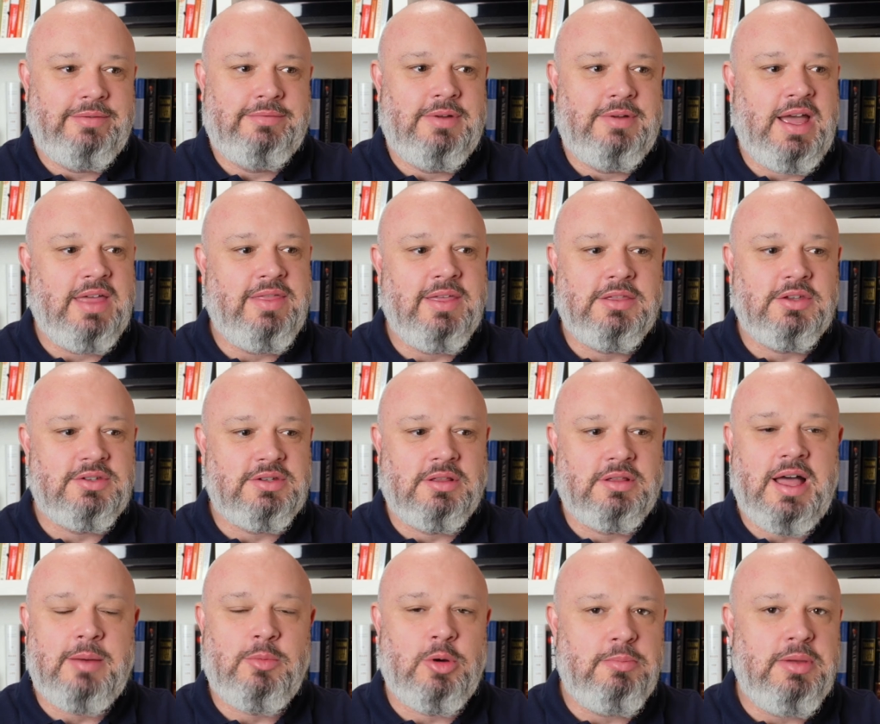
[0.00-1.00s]
I think there's a
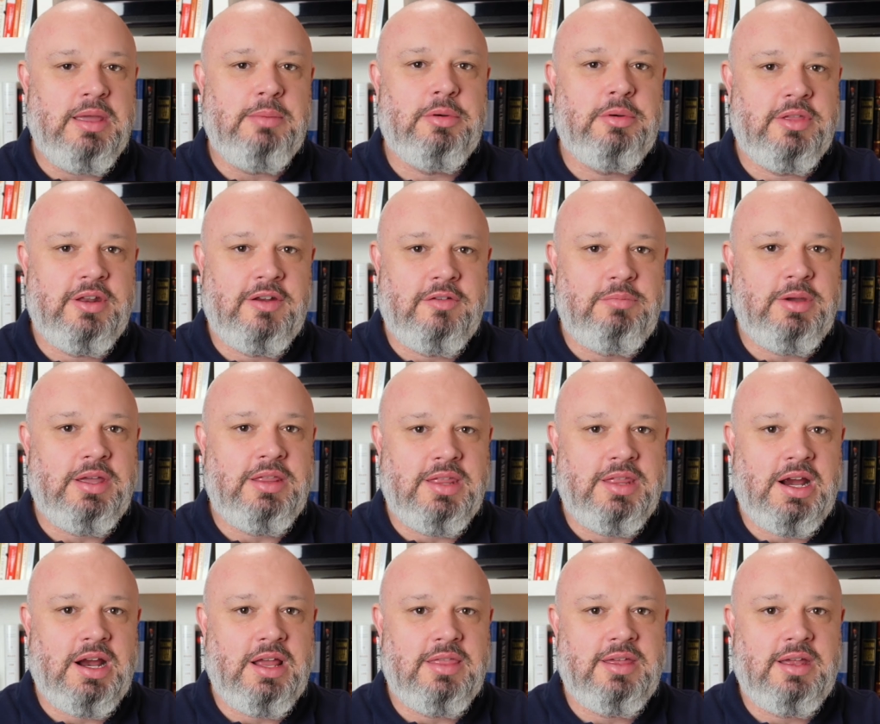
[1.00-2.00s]
lot more people that have been
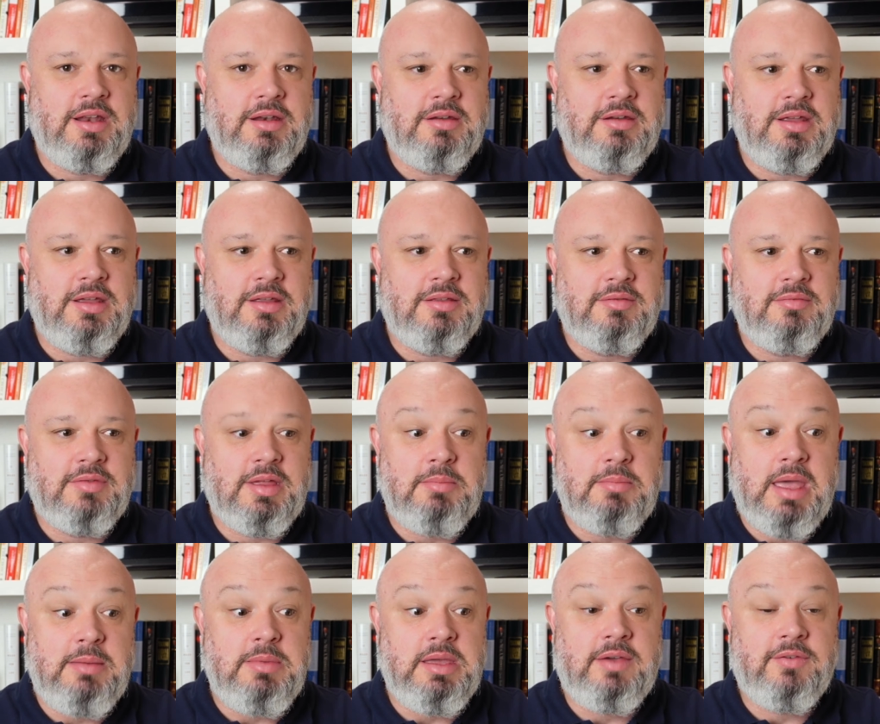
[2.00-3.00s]
there than
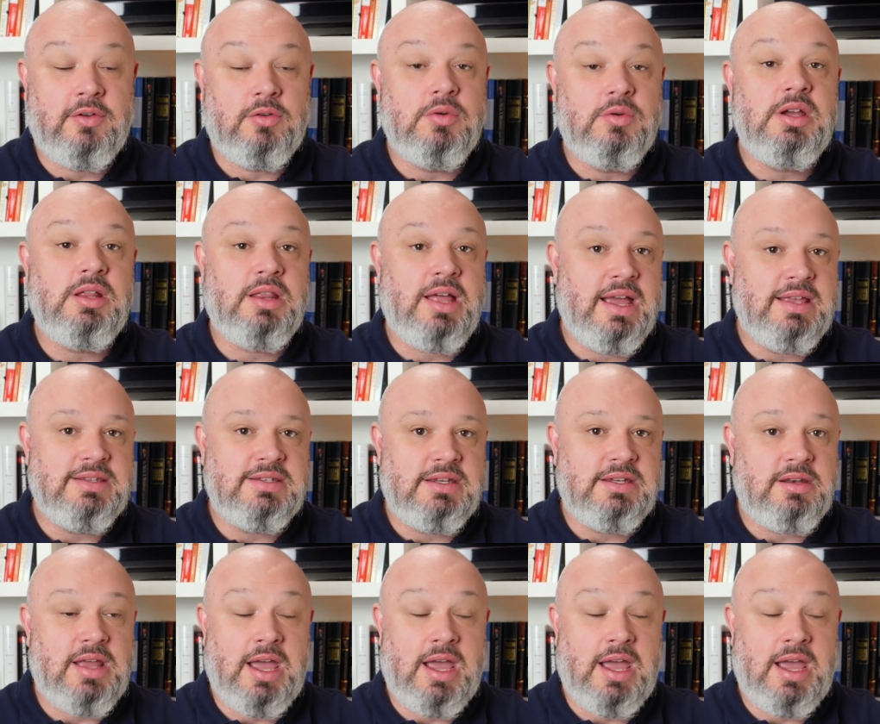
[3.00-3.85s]
maybe even realize it.